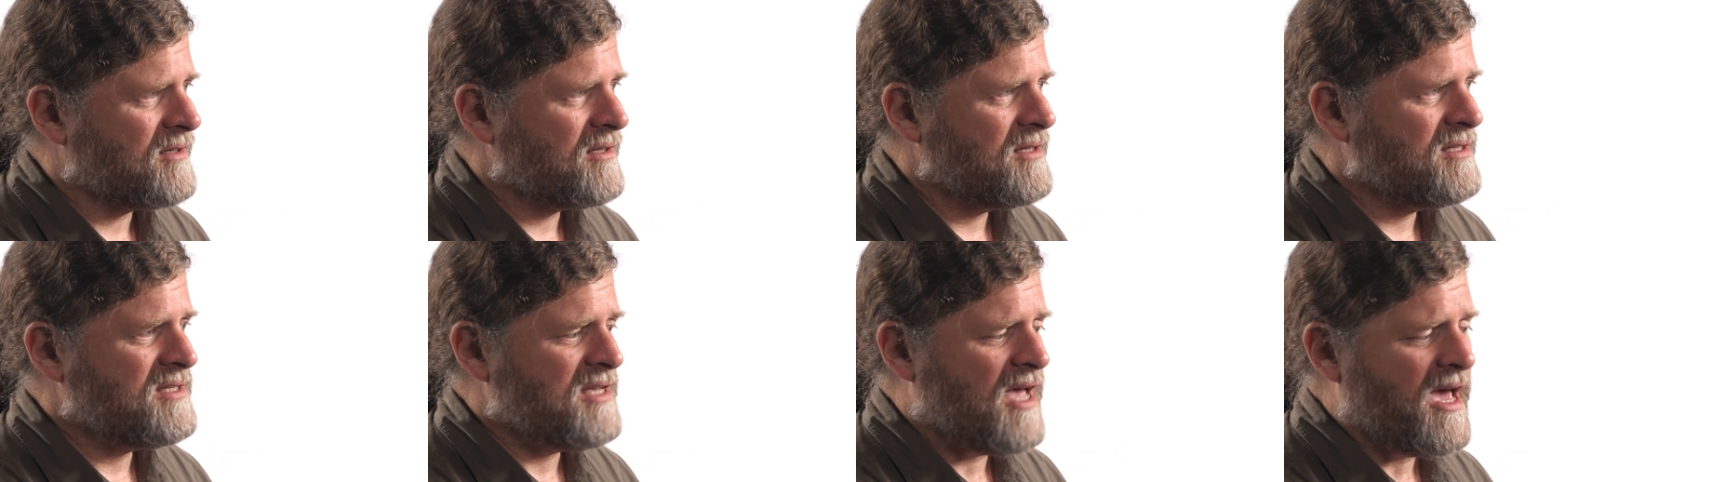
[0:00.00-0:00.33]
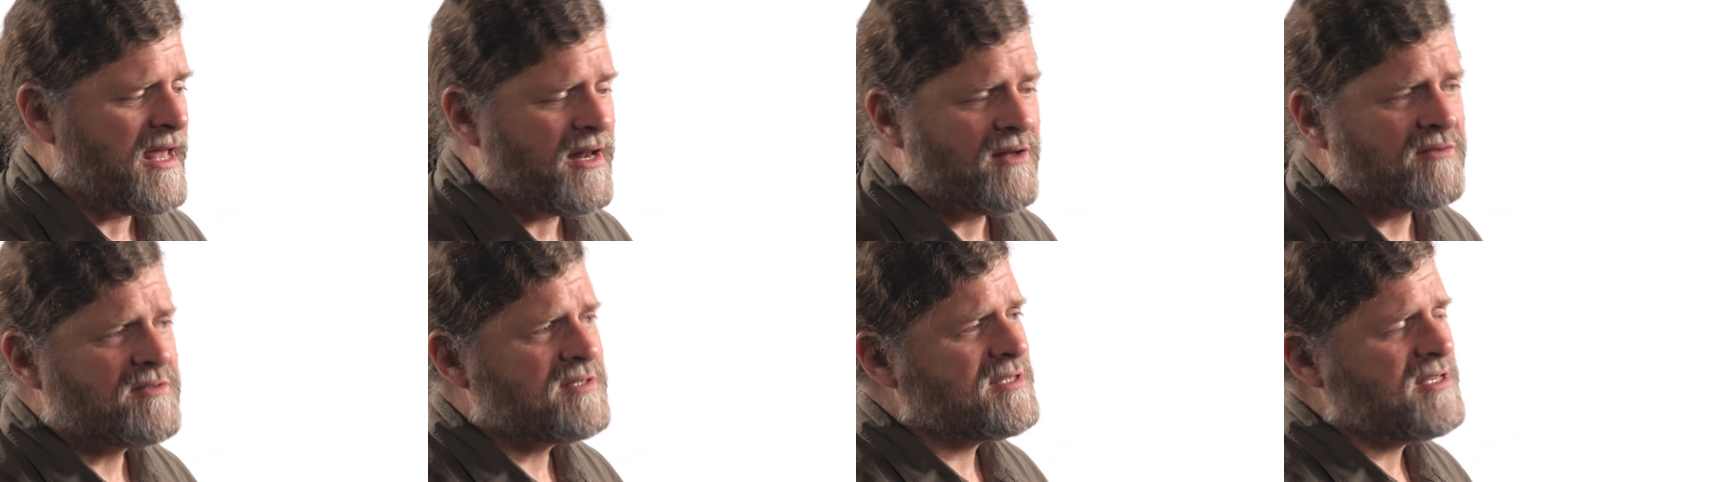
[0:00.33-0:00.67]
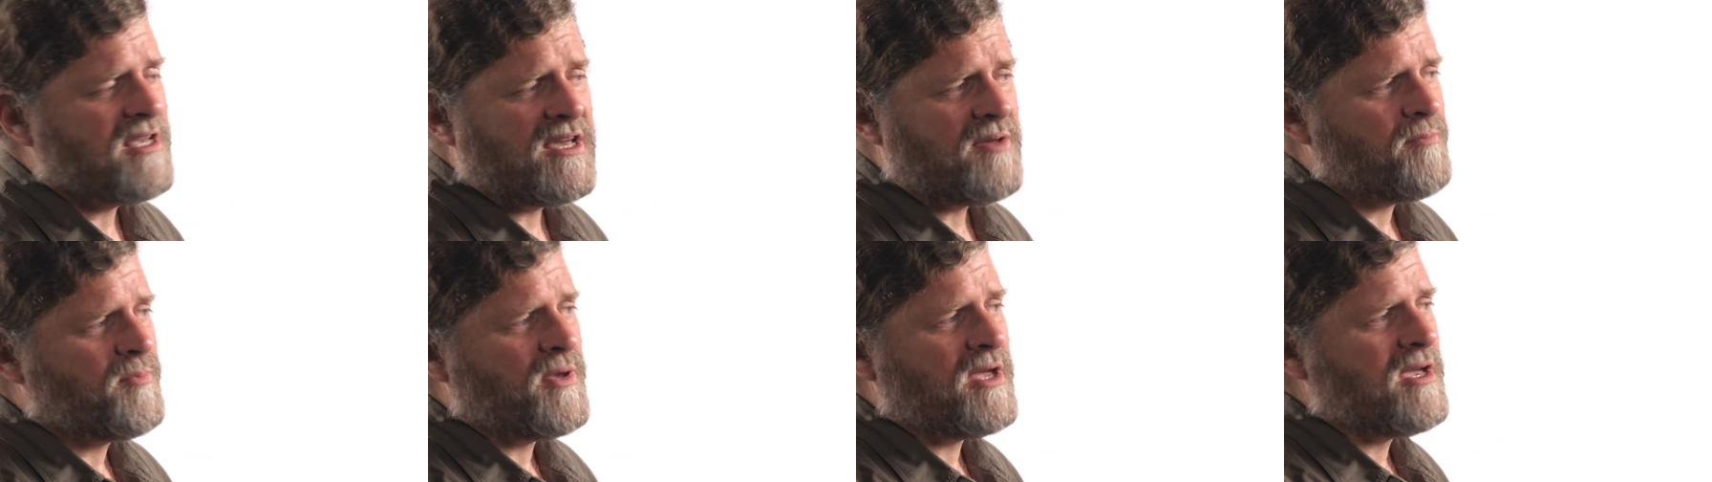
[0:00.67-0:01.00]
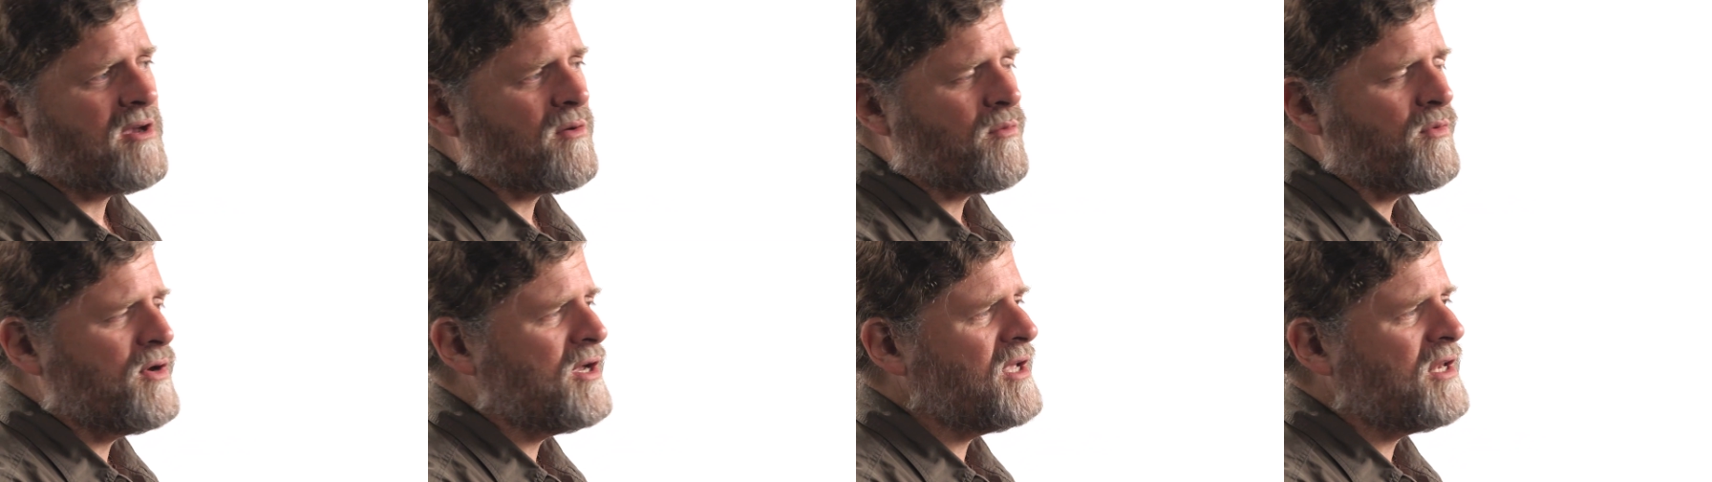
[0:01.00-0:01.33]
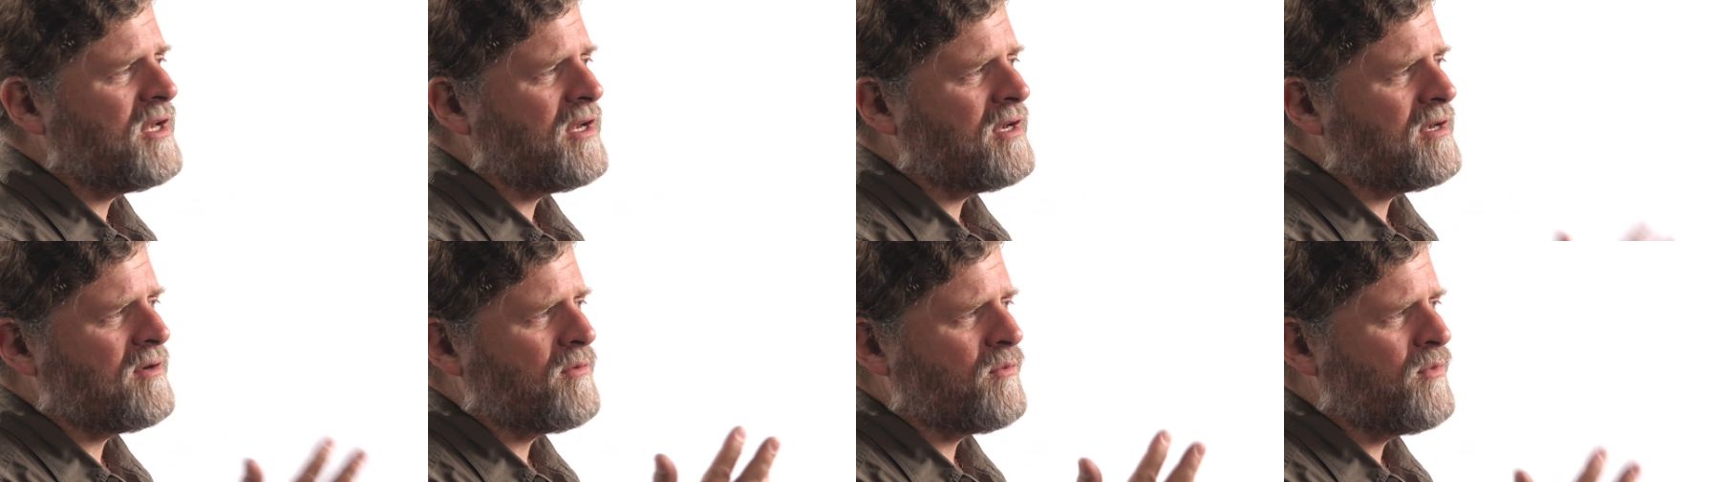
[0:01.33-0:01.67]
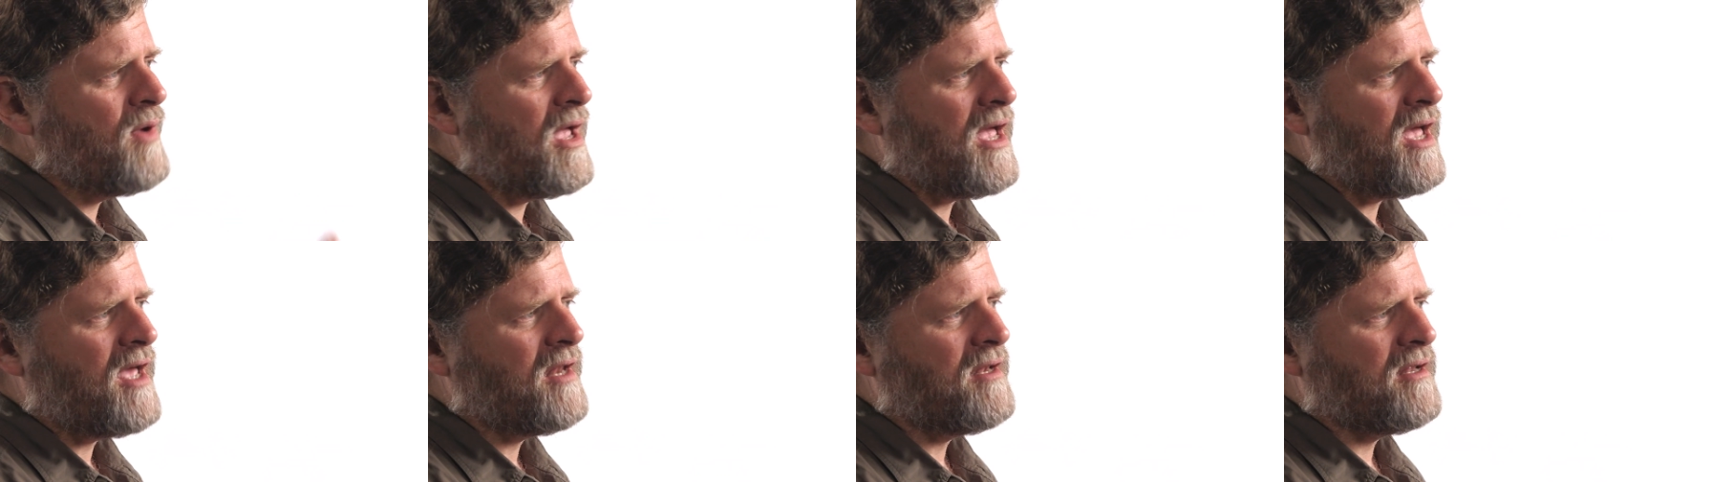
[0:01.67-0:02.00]
because I don't see it being read and,
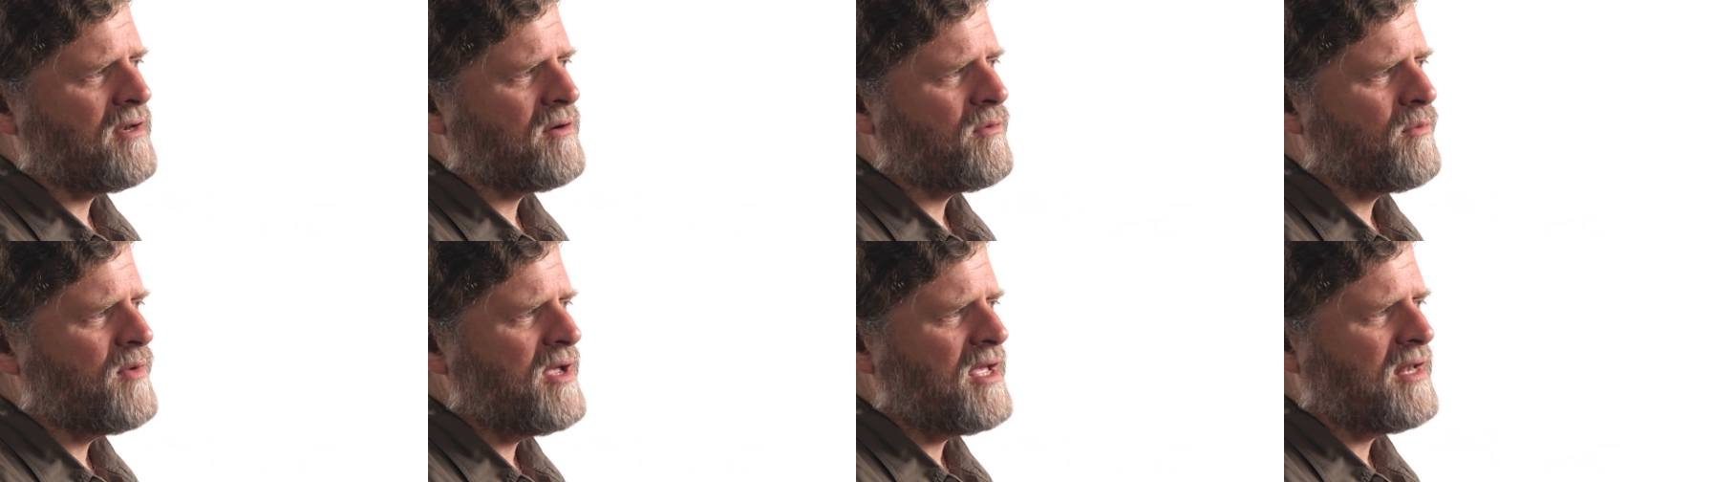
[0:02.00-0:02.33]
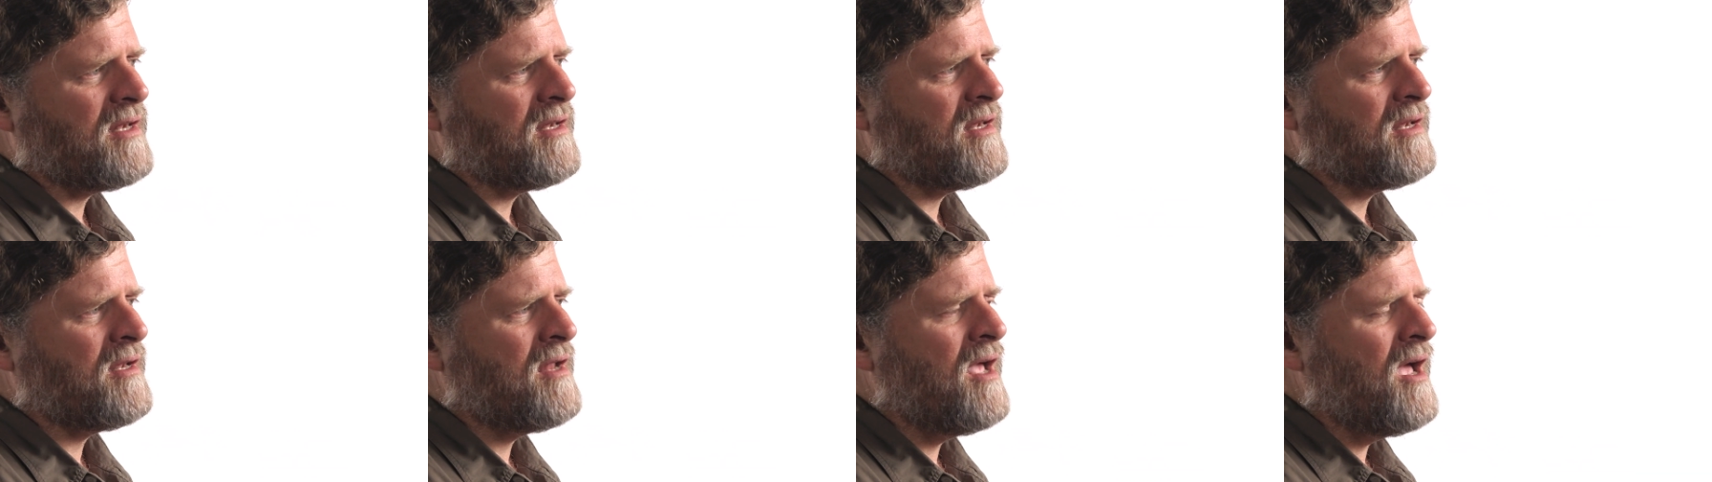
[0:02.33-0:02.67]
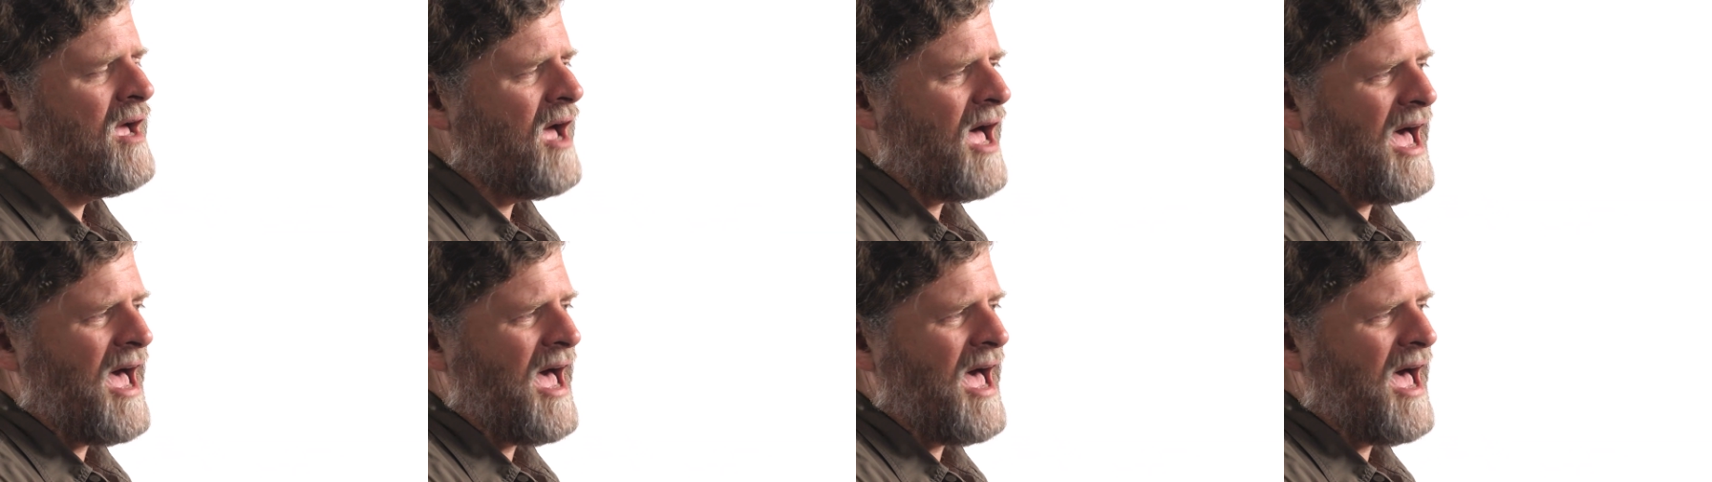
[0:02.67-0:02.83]
read and written.